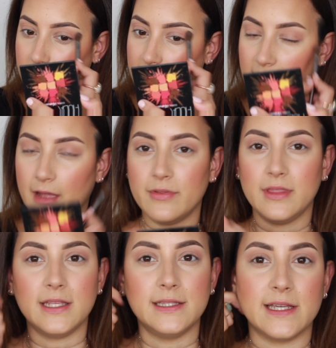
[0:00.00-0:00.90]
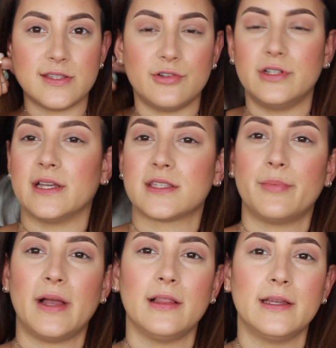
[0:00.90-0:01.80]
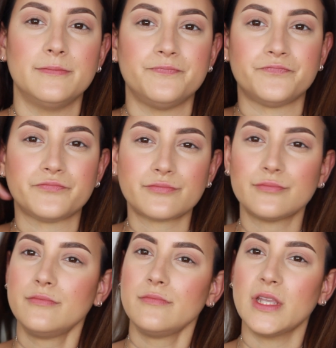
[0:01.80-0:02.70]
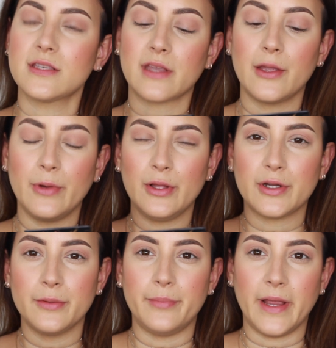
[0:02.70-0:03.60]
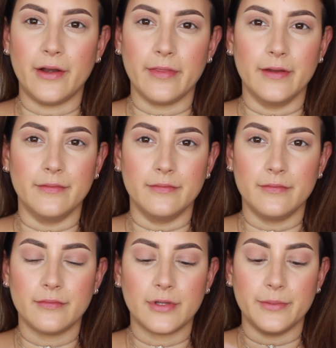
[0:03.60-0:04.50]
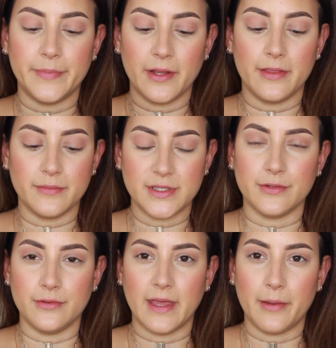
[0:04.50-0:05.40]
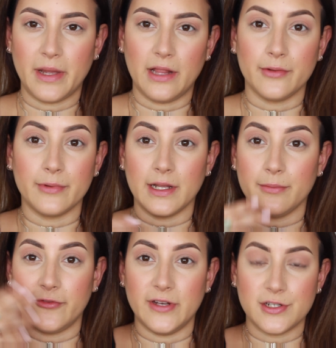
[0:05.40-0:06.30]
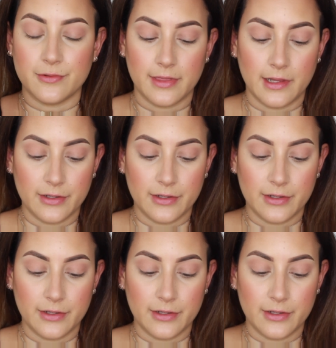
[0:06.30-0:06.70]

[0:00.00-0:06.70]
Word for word: I have the Desert Dusk palette, so I will compare them compare them to that palette when I'm finished with the